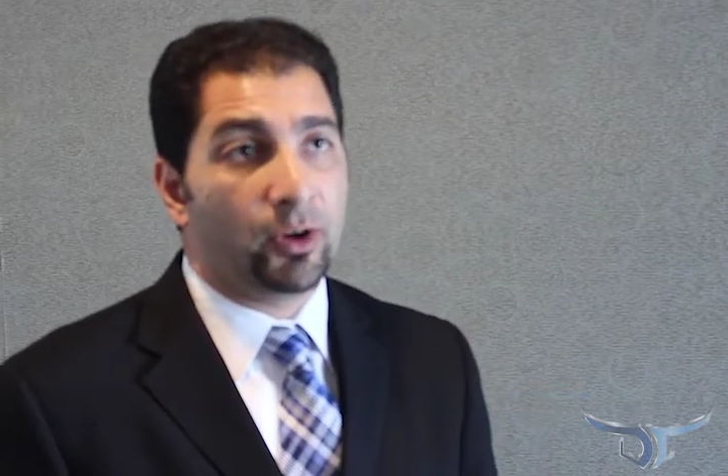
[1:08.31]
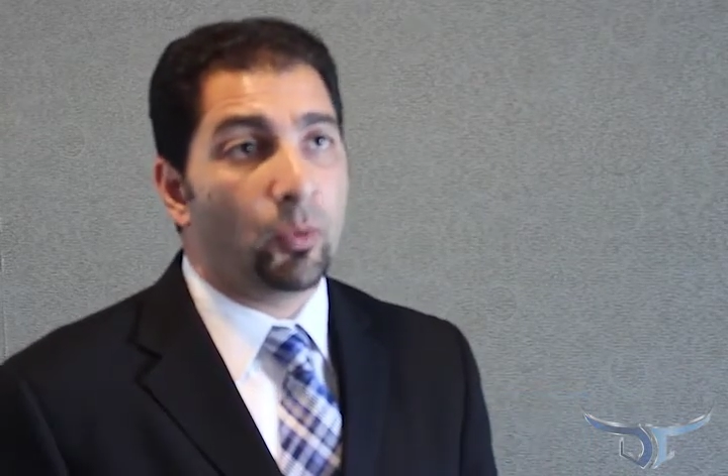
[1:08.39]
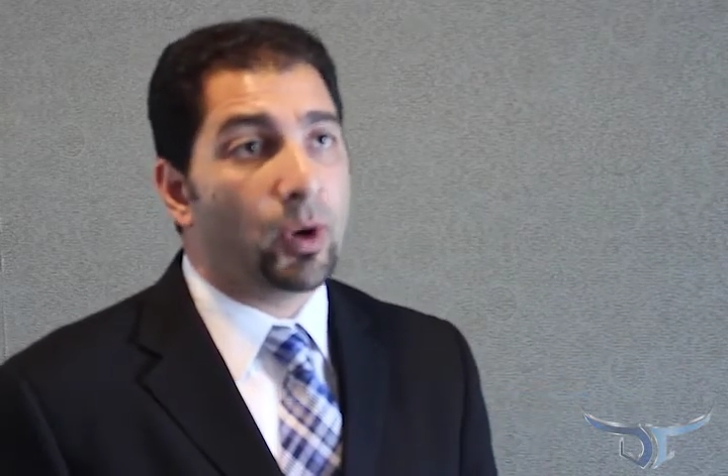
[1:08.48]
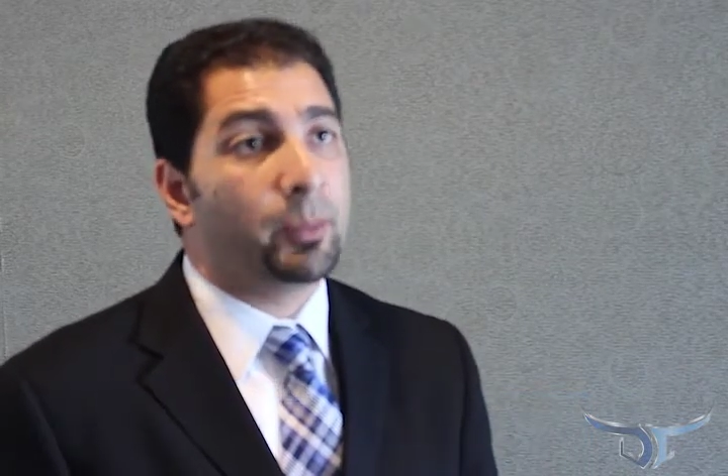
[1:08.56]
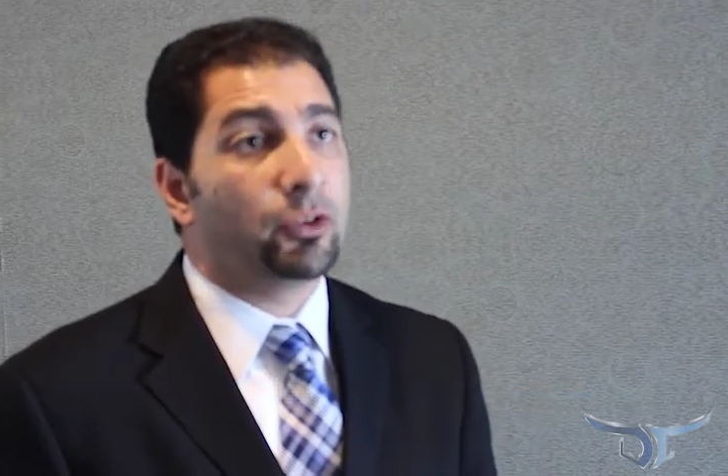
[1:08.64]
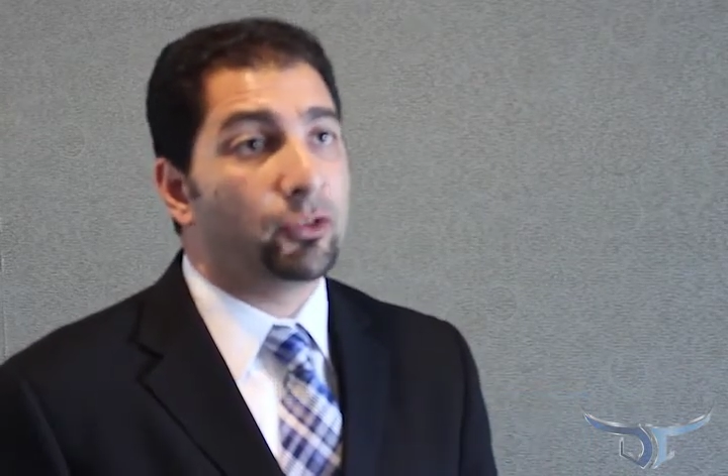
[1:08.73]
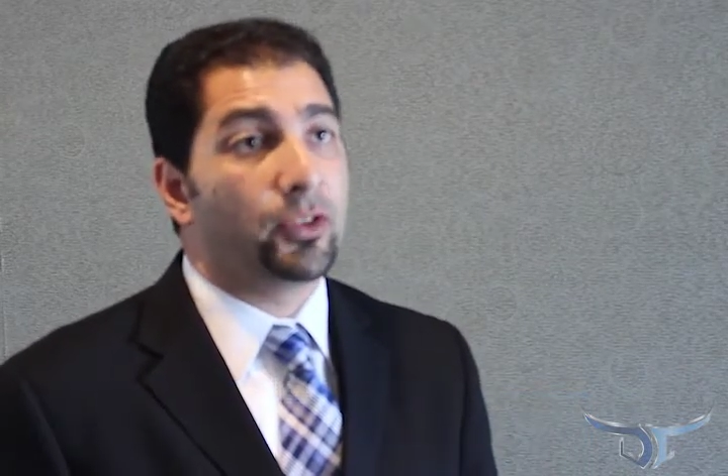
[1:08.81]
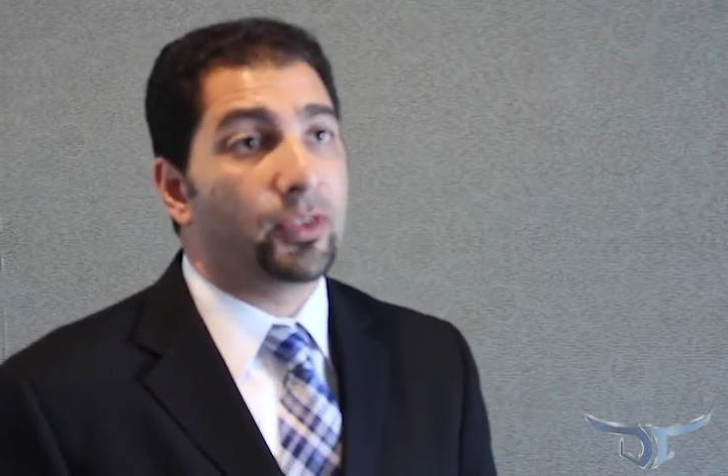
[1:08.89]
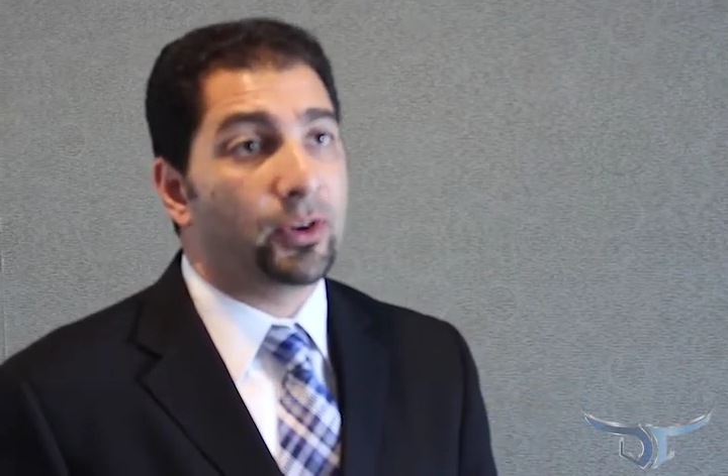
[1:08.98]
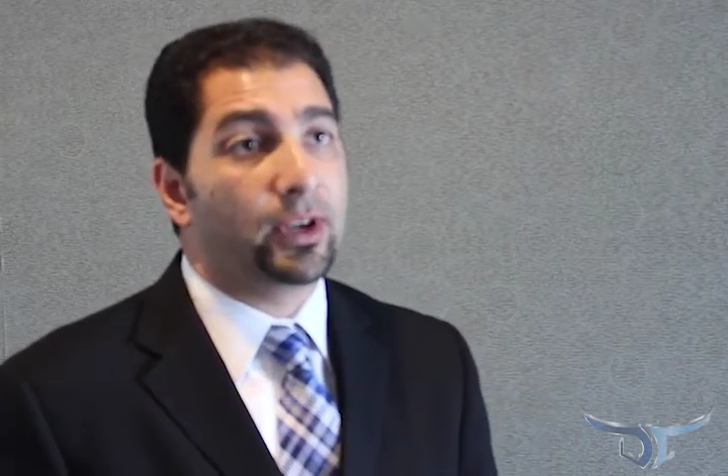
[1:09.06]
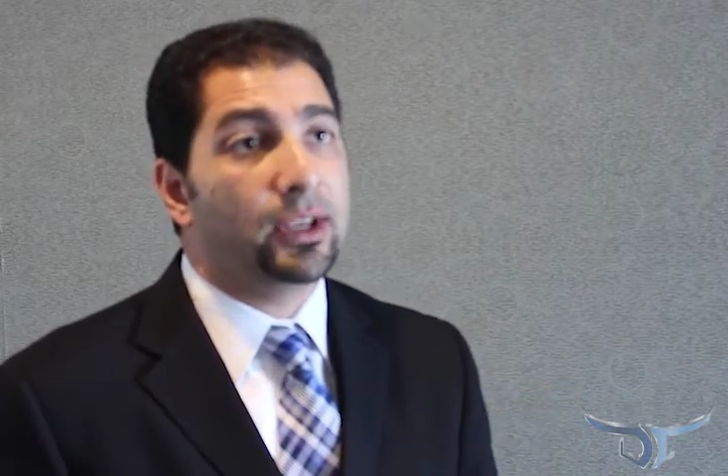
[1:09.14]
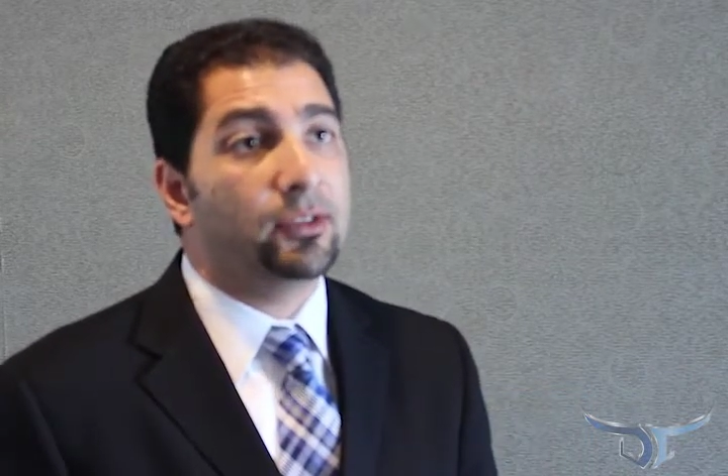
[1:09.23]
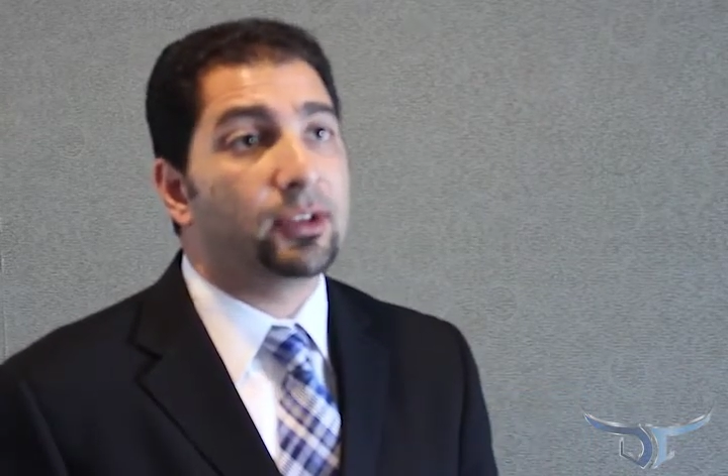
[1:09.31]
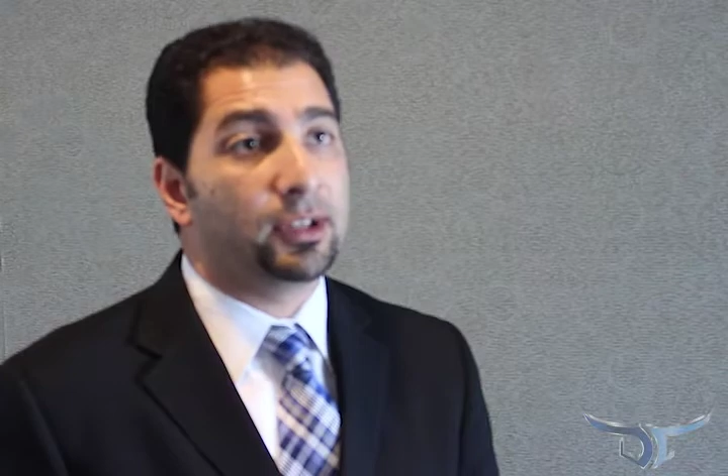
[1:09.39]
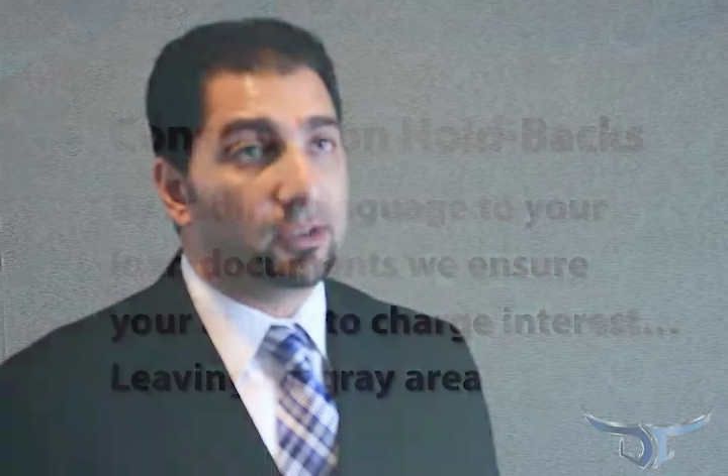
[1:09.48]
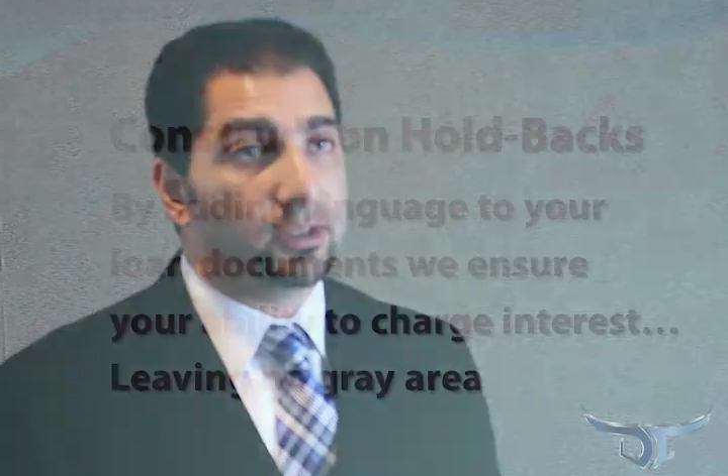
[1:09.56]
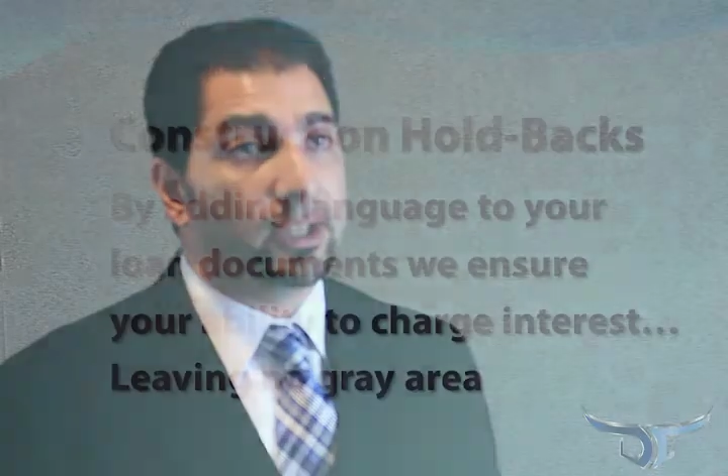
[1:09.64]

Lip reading: want to make sure that there is clear